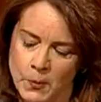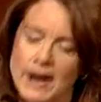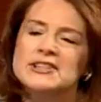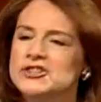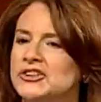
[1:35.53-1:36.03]

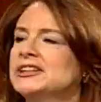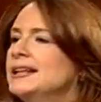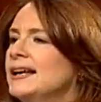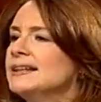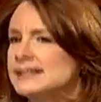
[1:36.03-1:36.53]
What should
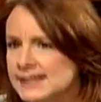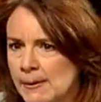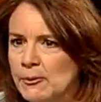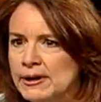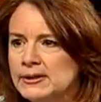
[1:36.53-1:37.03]
then
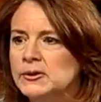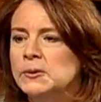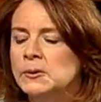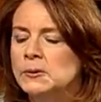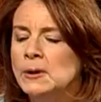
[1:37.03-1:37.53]
someone
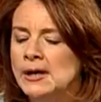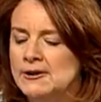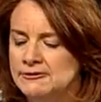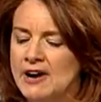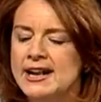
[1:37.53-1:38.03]
who
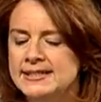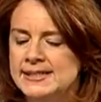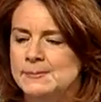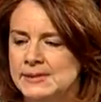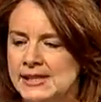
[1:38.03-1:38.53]
finds
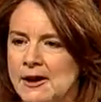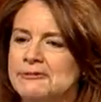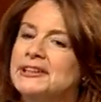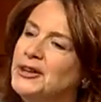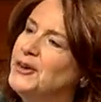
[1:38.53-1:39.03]

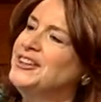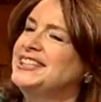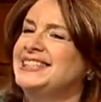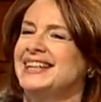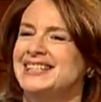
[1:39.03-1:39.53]
himself in the early
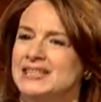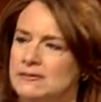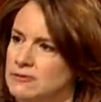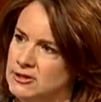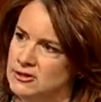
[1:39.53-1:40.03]
stages
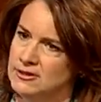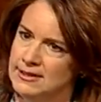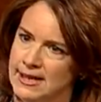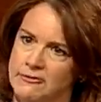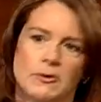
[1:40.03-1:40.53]
of Richard's
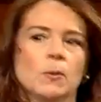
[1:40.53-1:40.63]
life, for